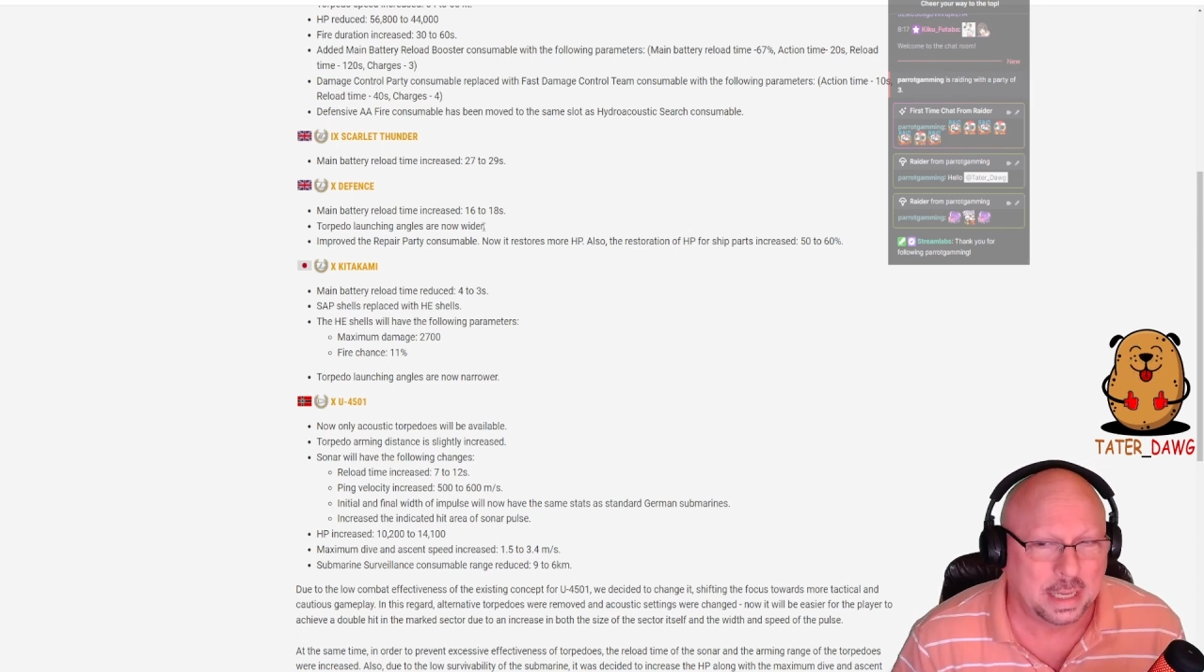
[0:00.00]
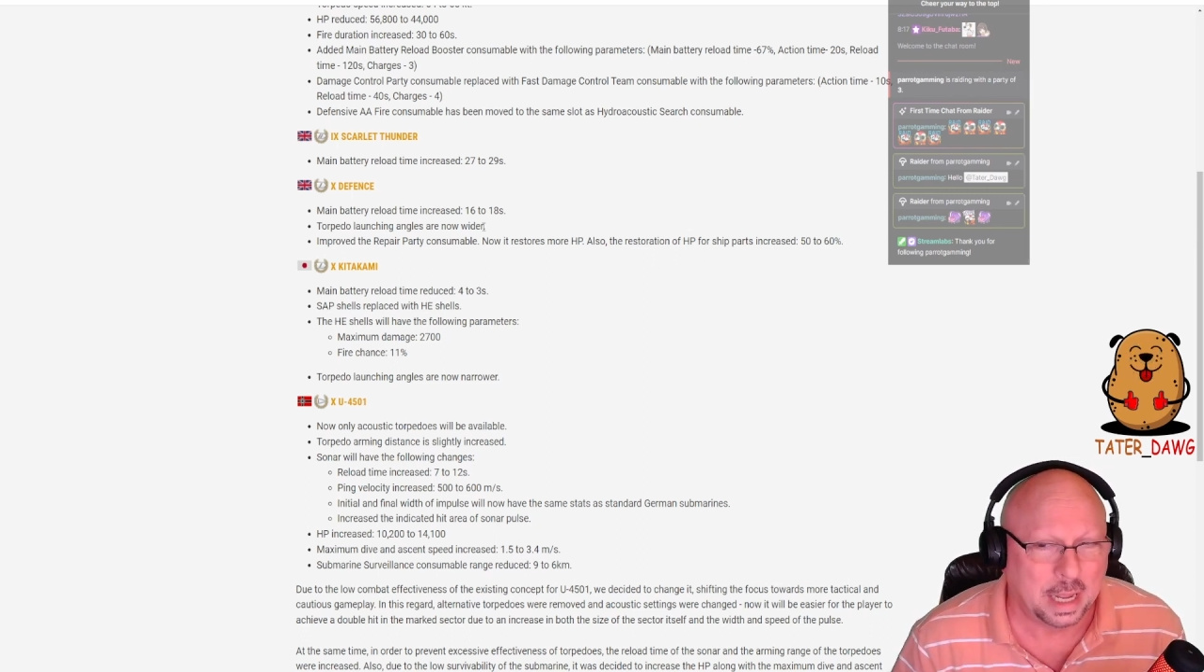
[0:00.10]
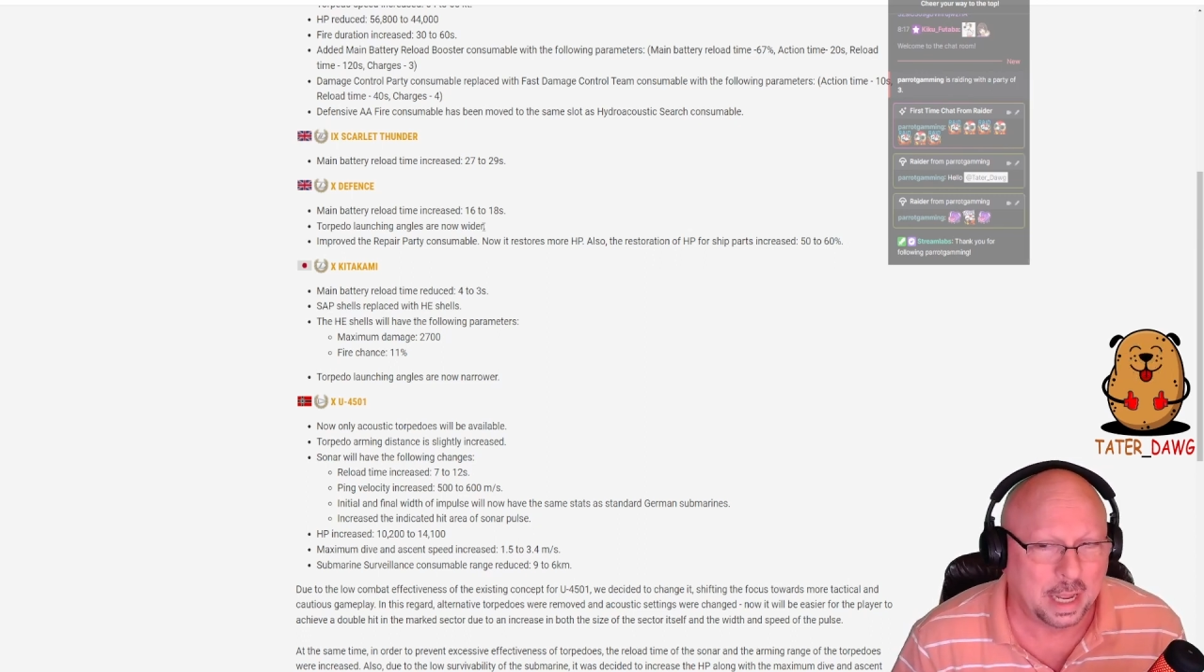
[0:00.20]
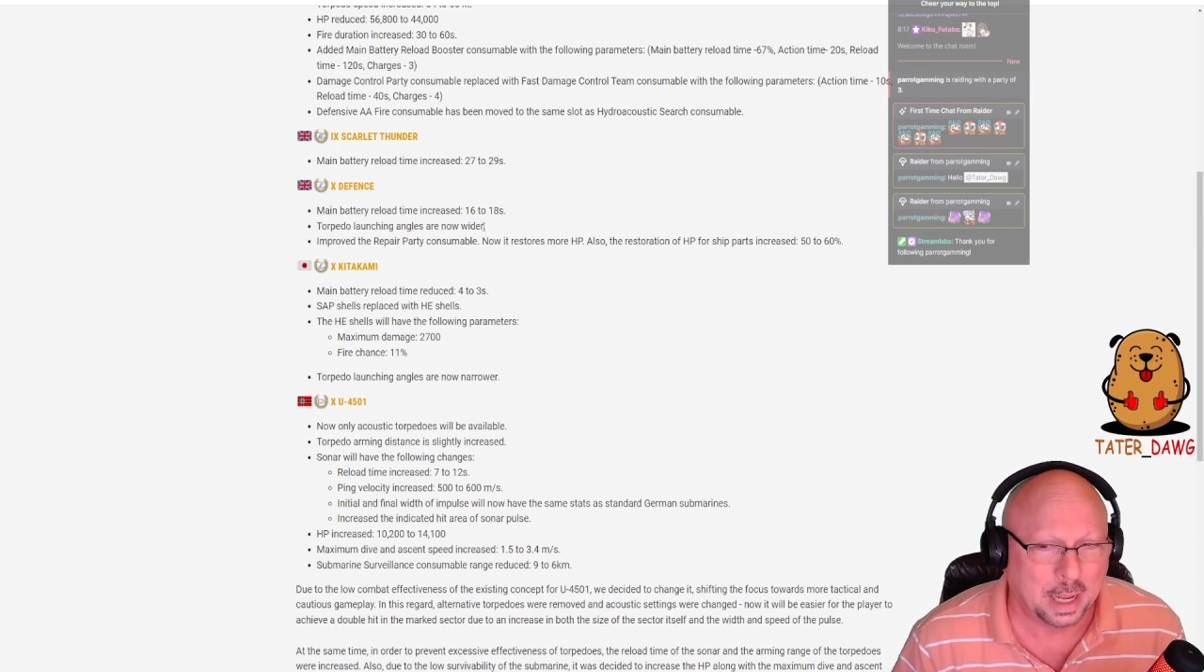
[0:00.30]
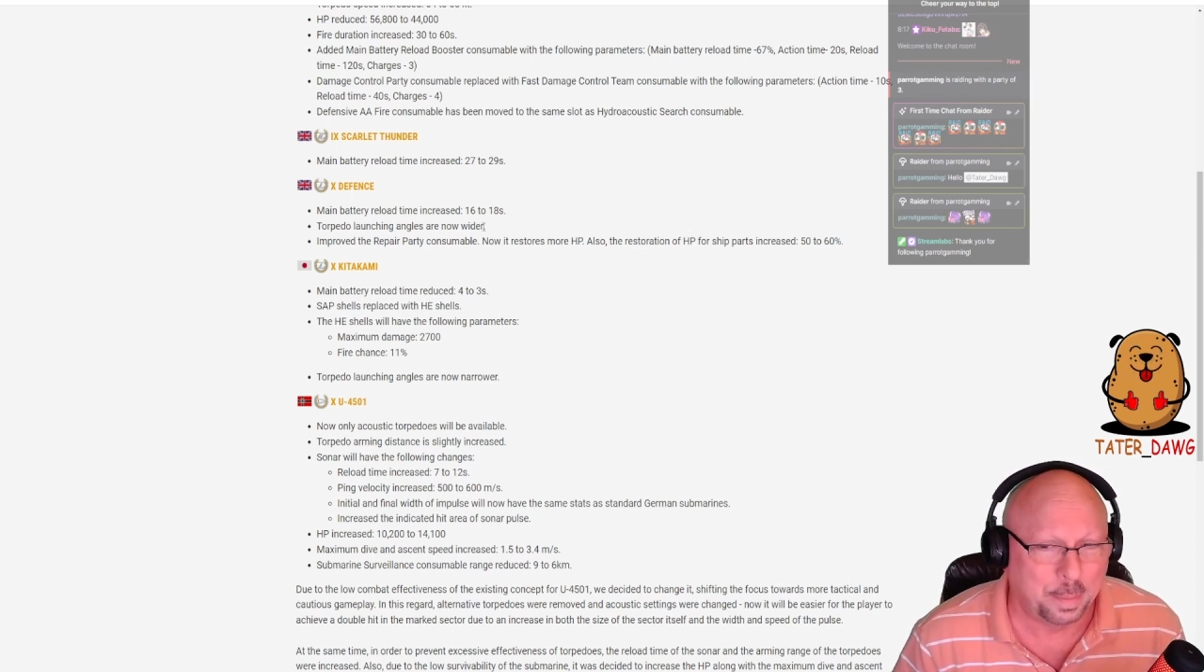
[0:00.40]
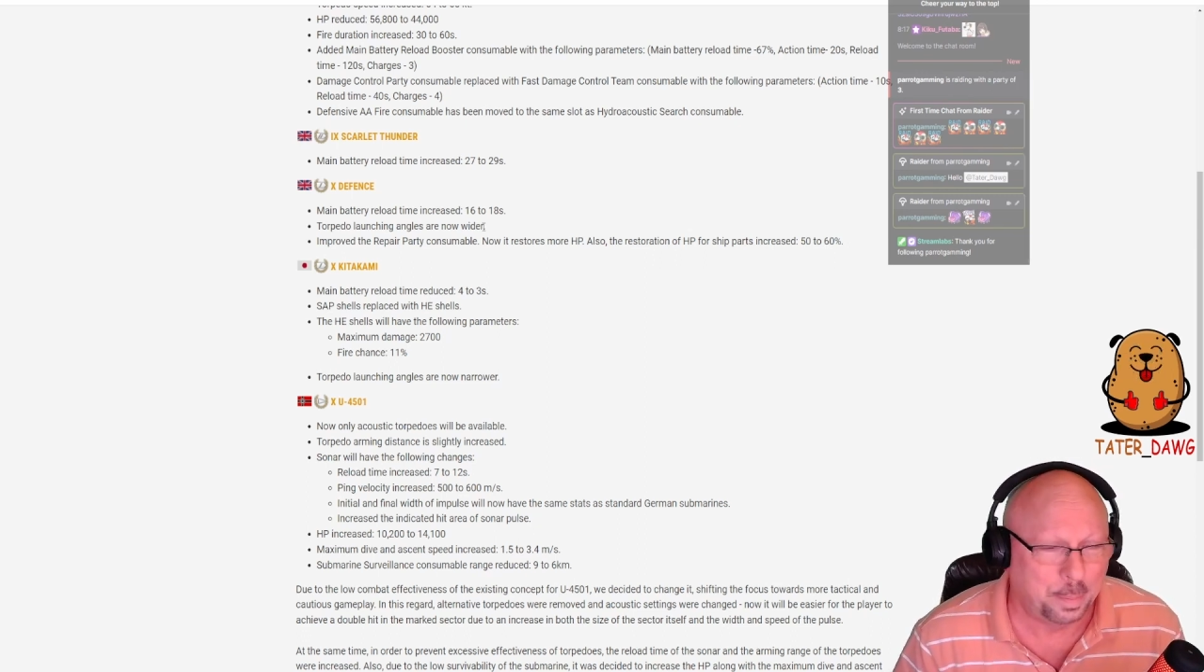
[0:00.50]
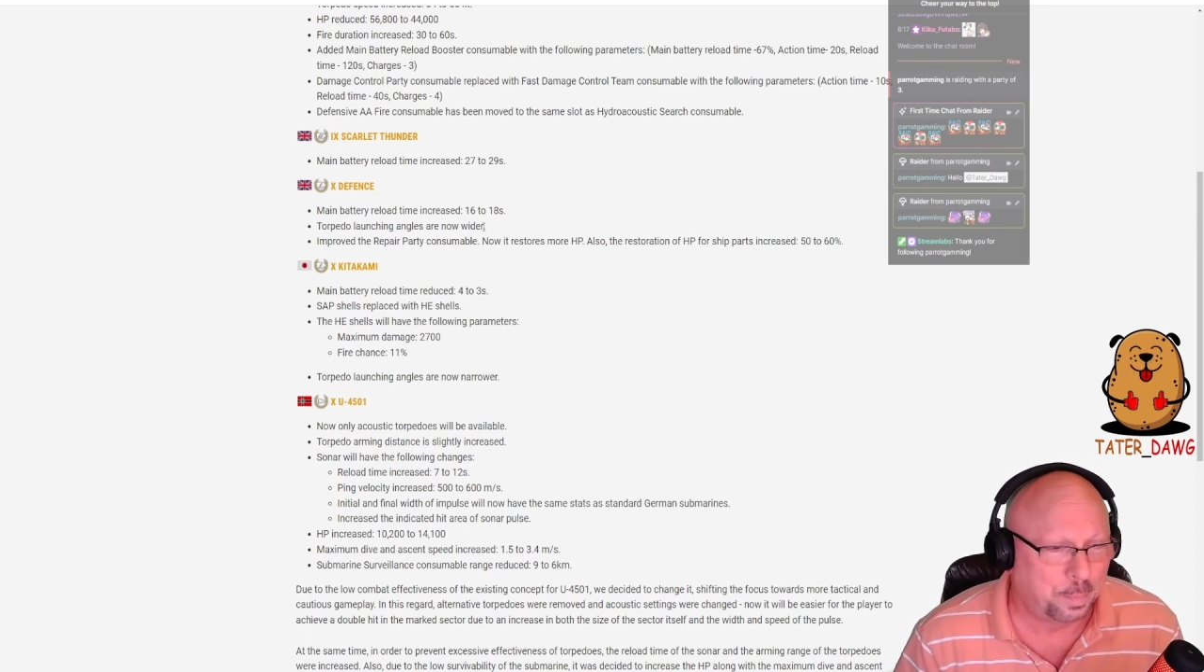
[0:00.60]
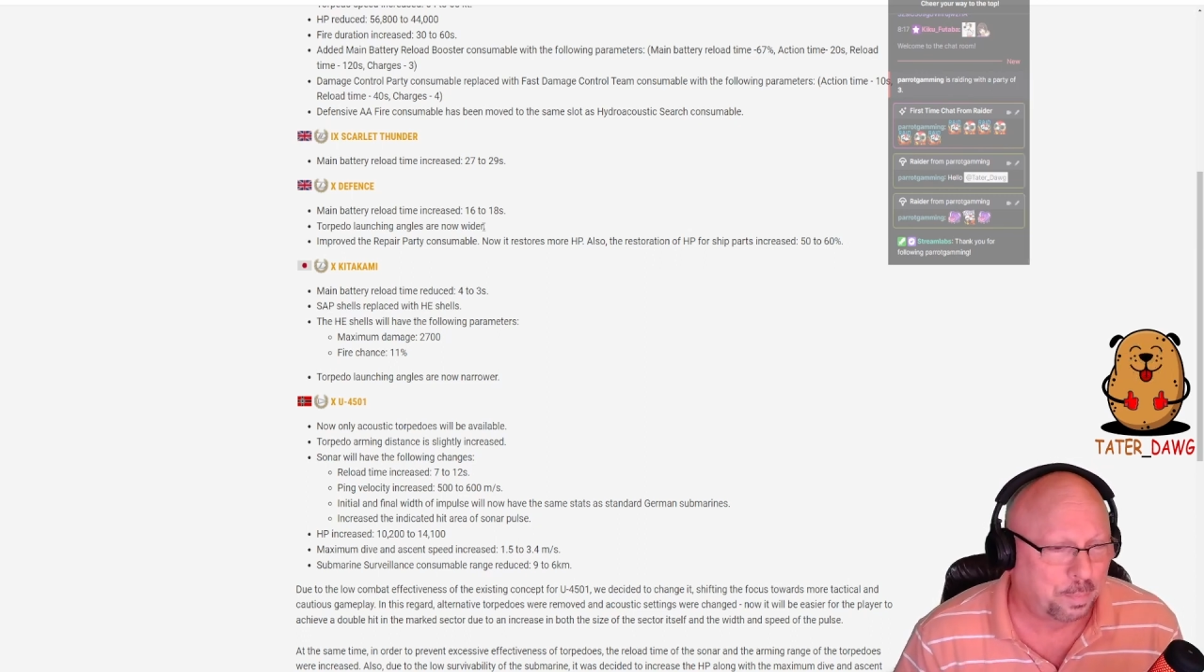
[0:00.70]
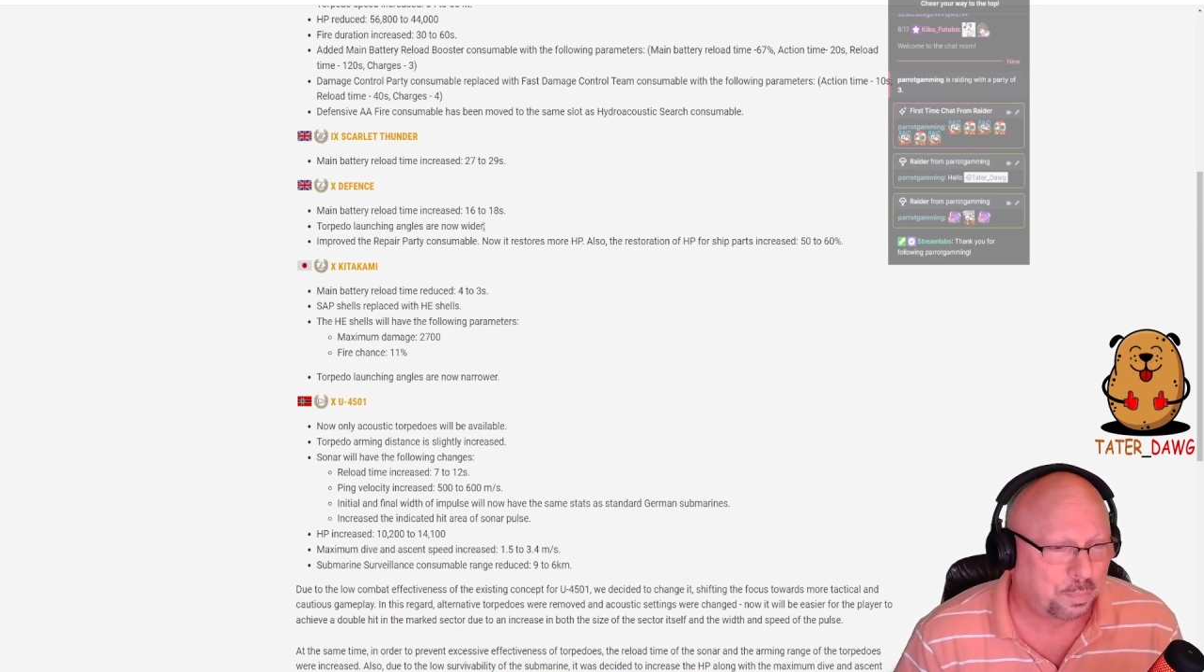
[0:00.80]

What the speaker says: What